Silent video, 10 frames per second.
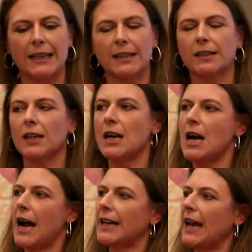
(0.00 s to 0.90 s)
this,
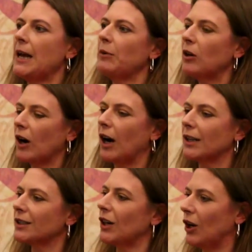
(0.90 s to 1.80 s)
I came
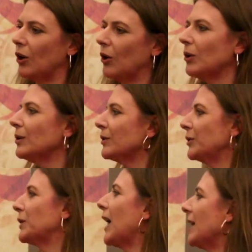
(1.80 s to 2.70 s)
across a whole
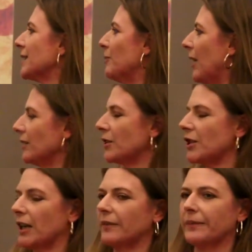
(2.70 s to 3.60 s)
new
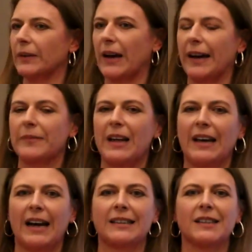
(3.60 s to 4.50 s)
cosmology. Okay?
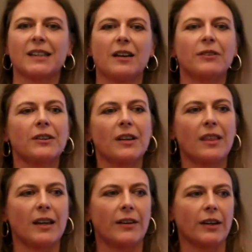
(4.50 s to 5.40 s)
I discovered a
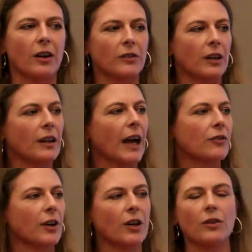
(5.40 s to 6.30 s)
theory called
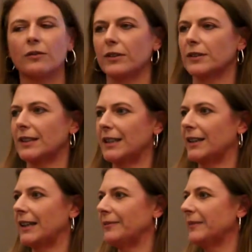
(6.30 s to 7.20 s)
electric universe
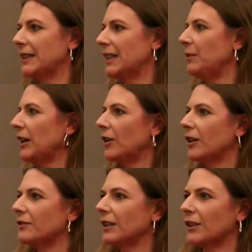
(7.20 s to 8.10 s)
theory. Has anybody
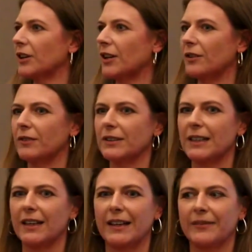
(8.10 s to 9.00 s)
heard of electric universe
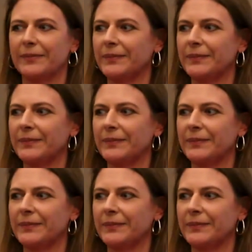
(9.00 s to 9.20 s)
theory?